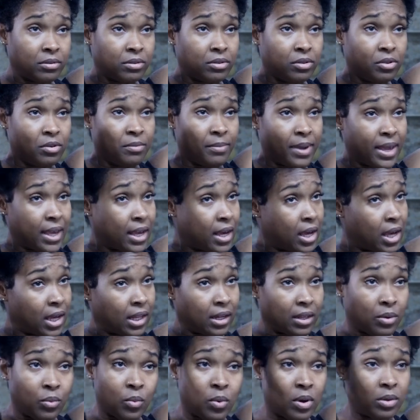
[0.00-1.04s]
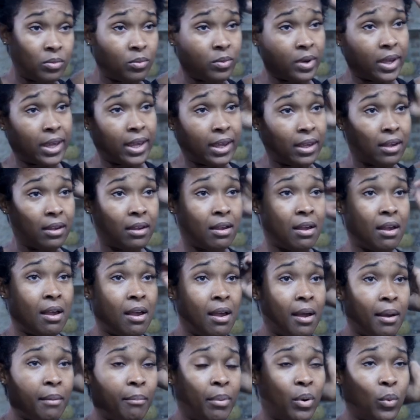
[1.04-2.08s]
You may cut it one way,
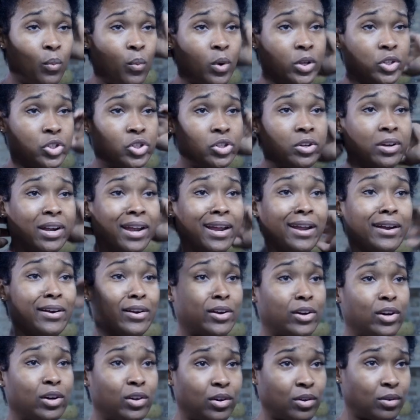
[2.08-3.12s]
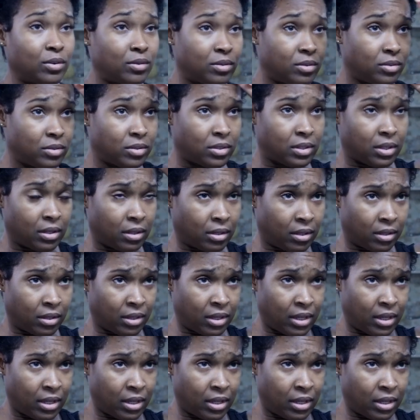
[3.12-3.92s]
but once your hair curls.